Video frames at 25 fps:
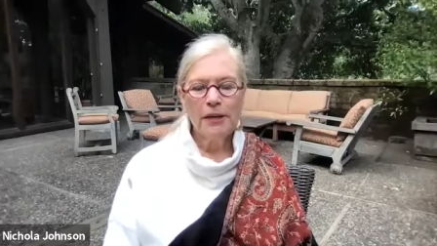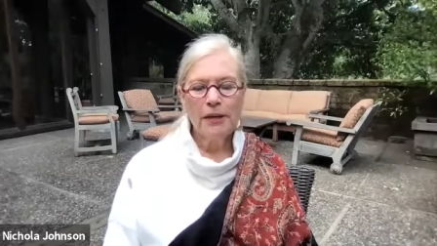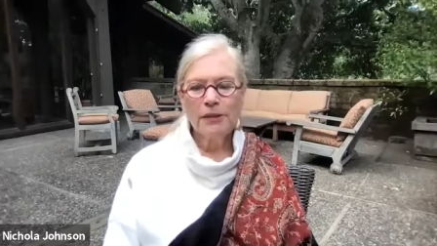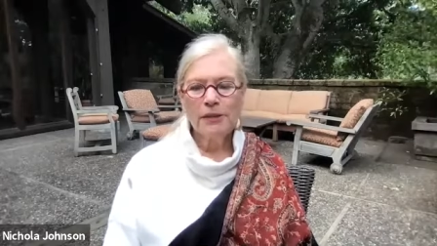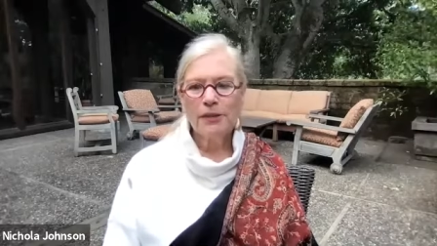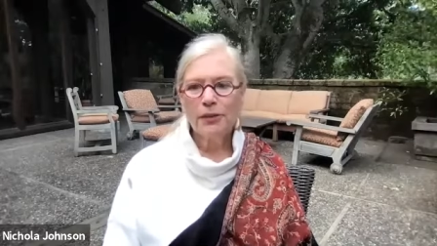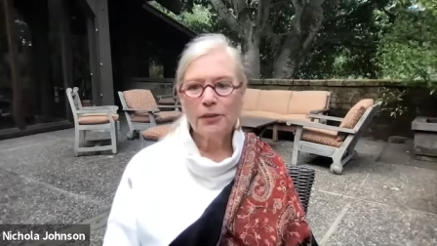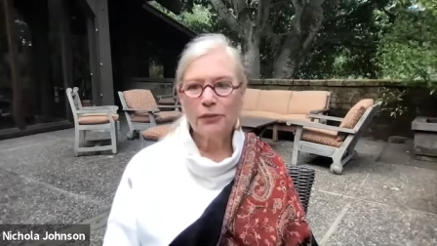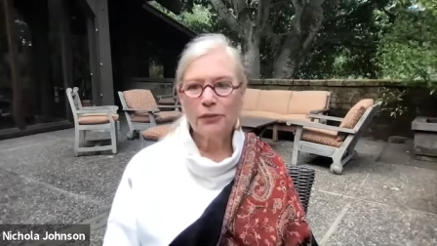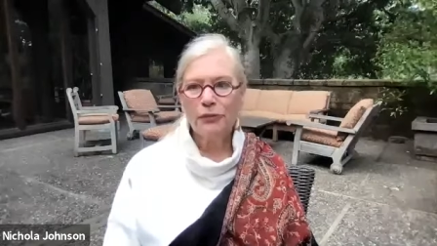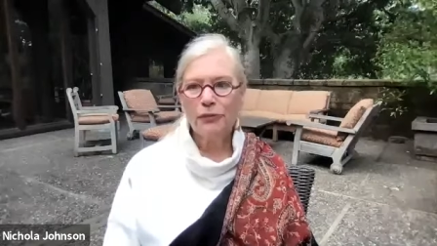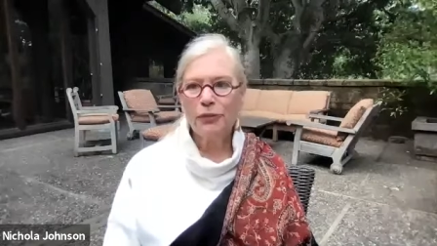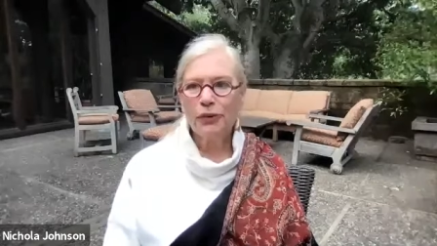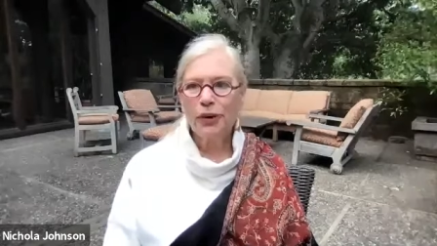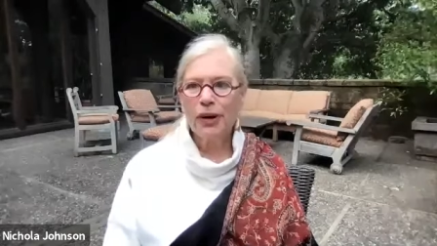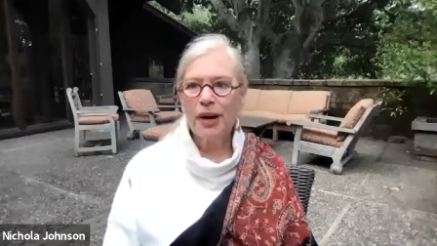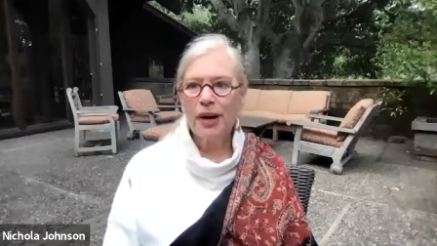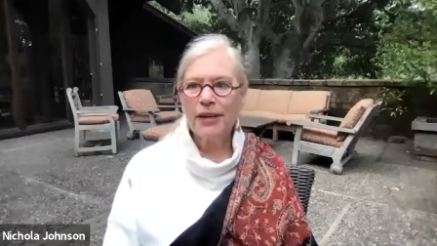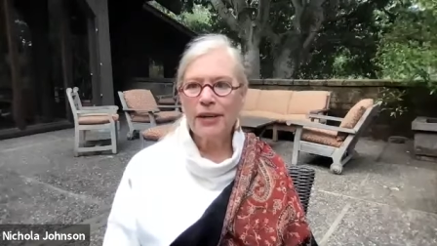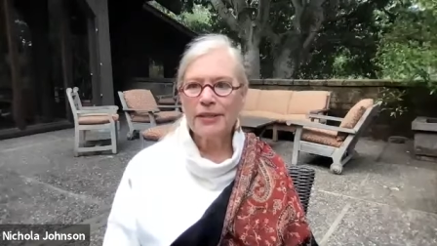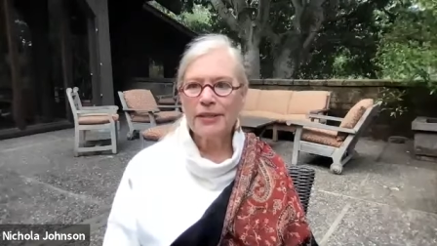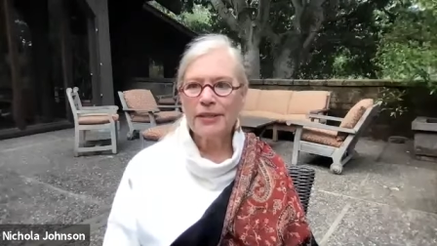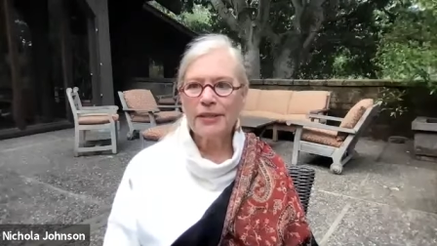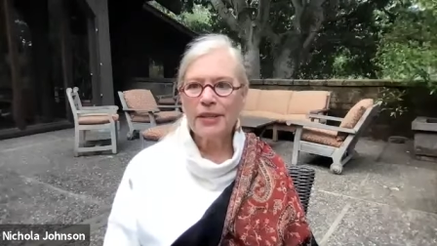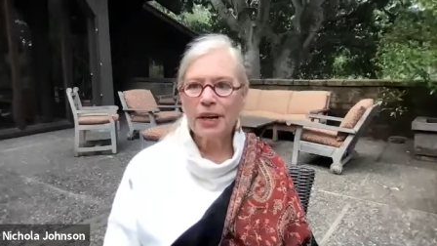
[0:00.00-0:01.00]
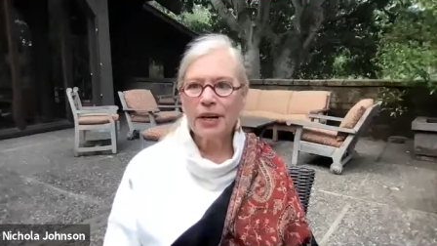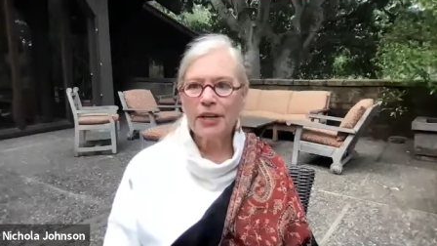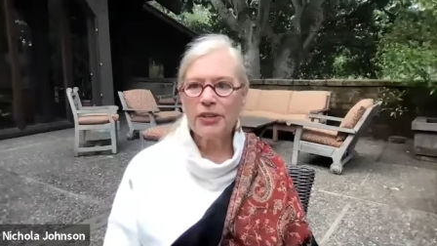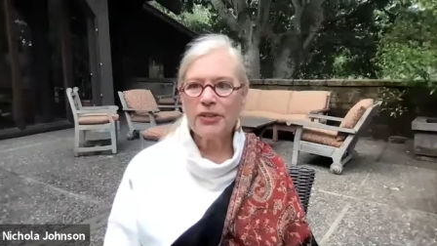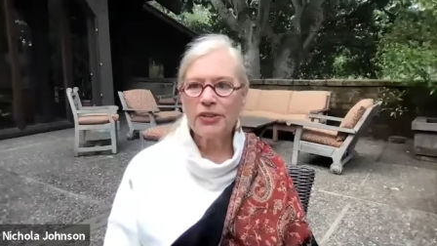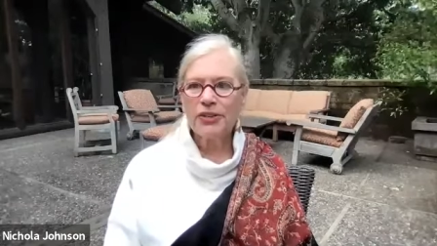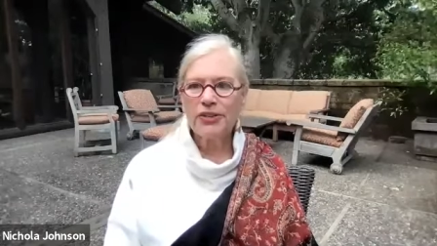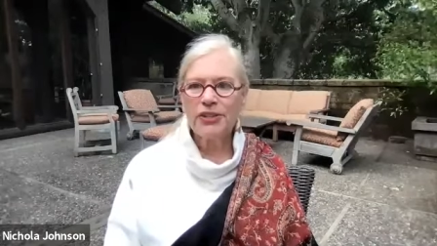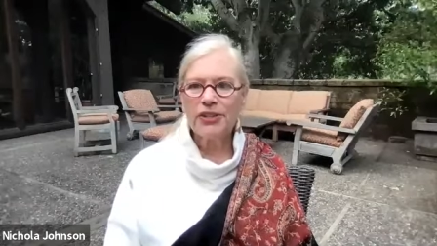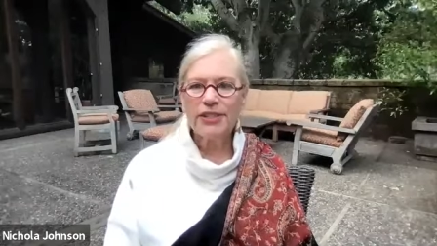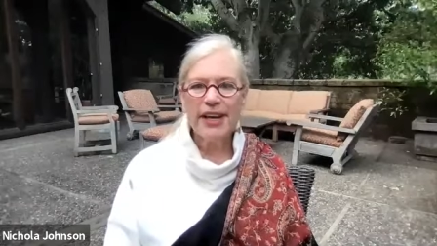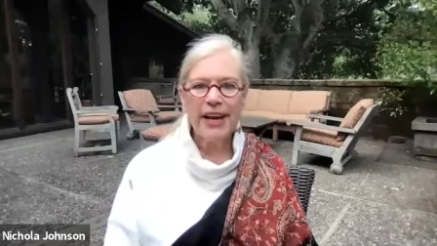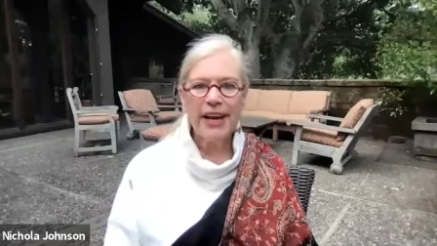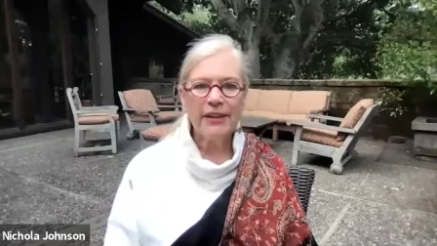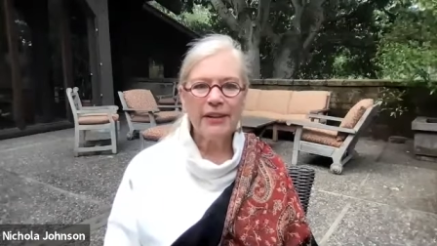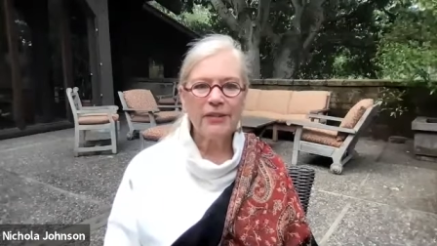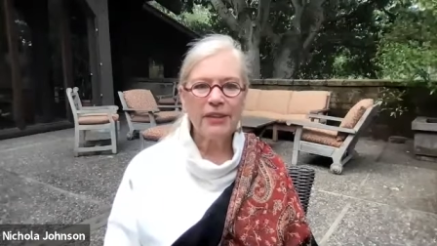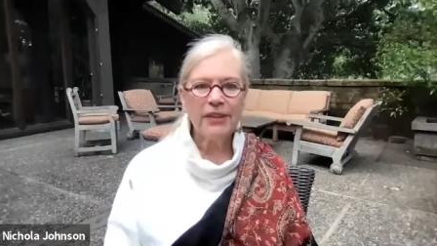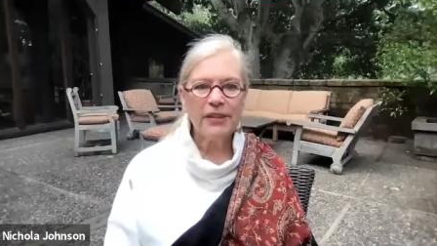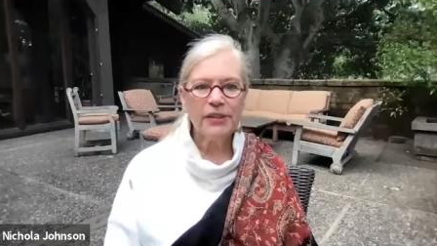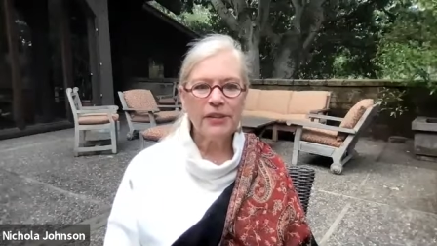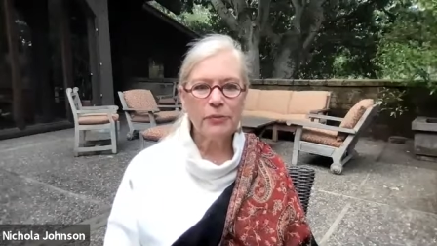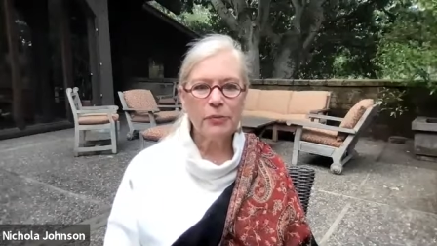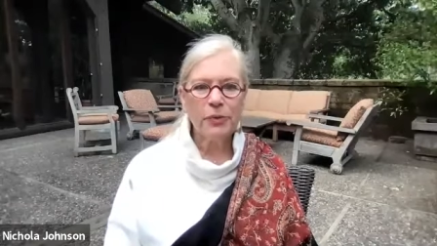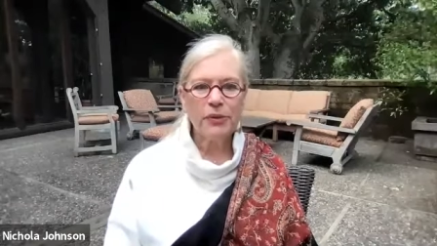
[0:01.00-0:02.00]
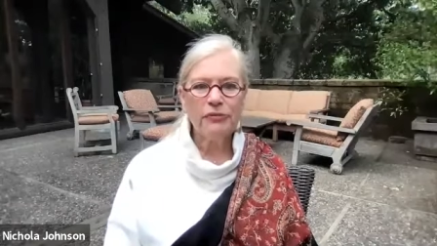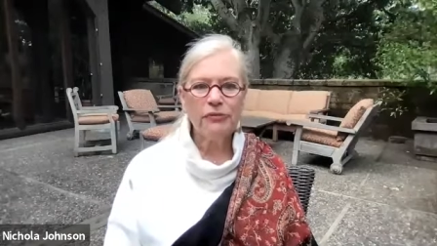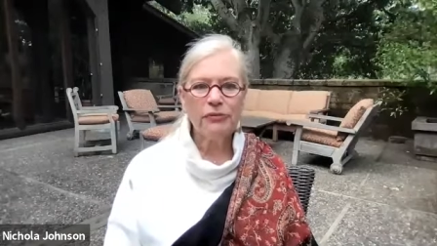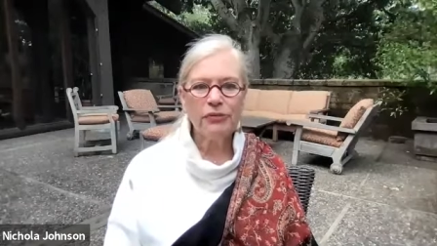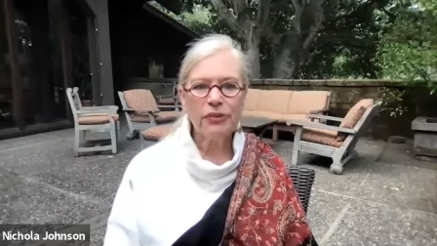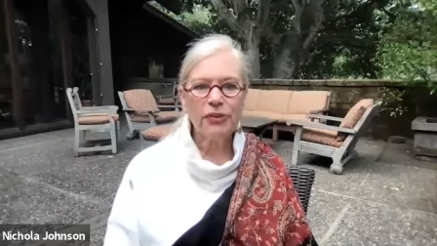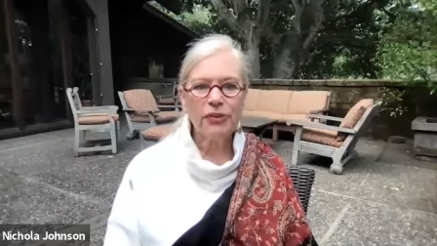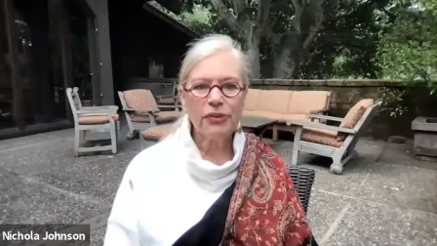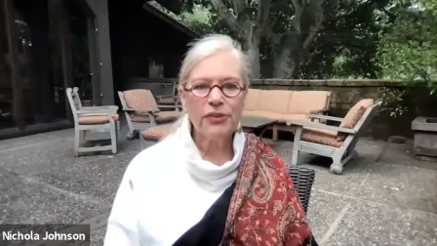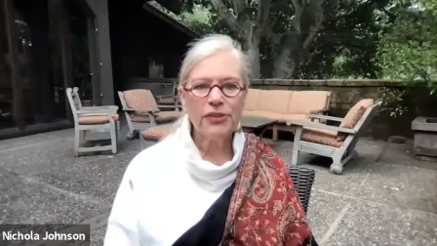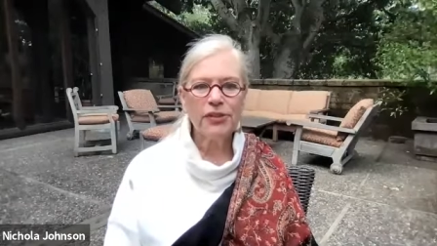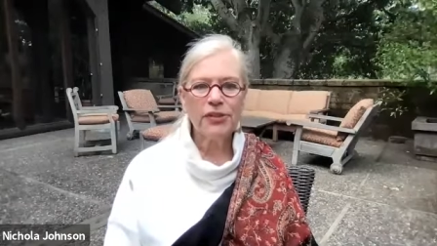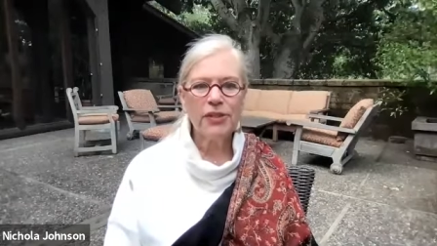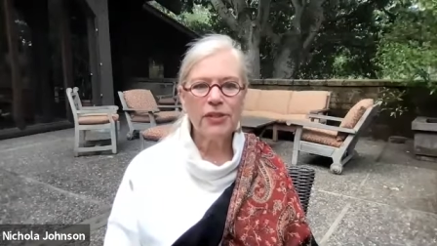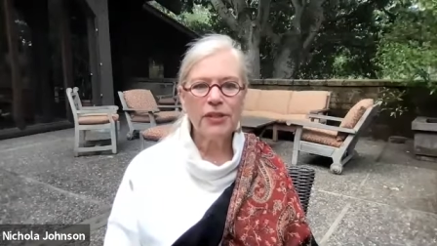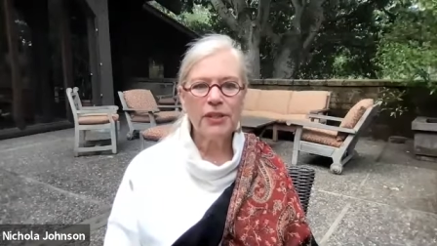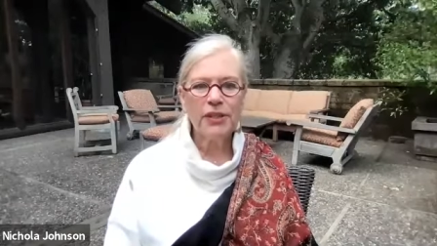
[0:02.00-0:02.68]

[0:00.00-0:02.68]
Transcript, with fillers: so for us to understand this we first